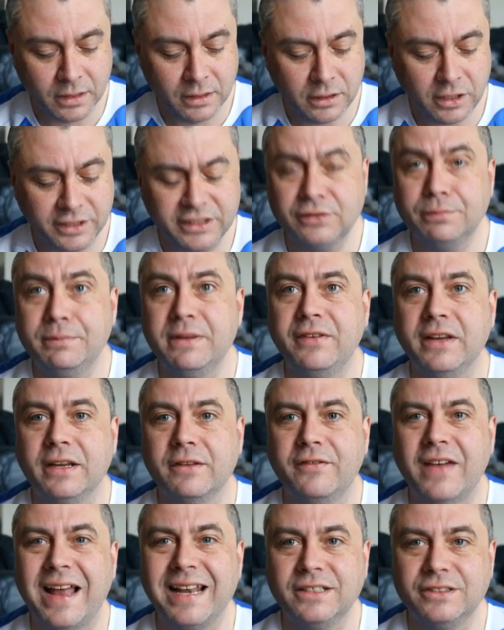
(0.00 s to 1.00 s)
like this mythic
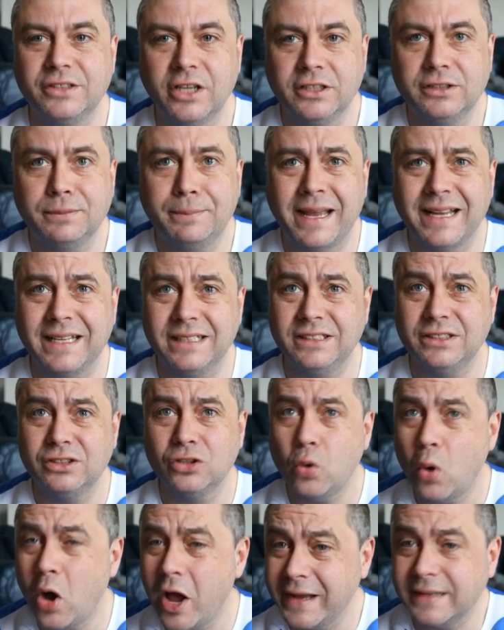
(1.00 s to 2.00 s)
Valentine's package, it's
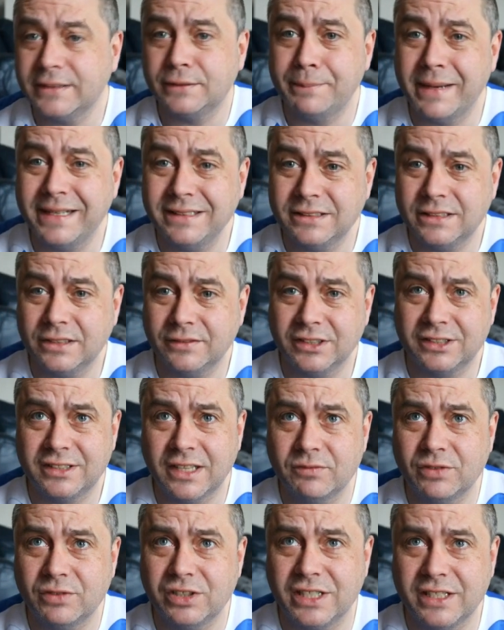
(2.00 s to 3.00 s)
quite expensive at
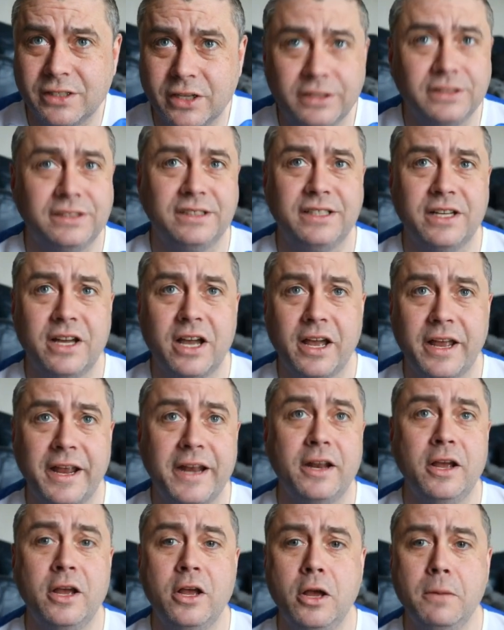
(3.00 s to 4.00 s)
£17.99,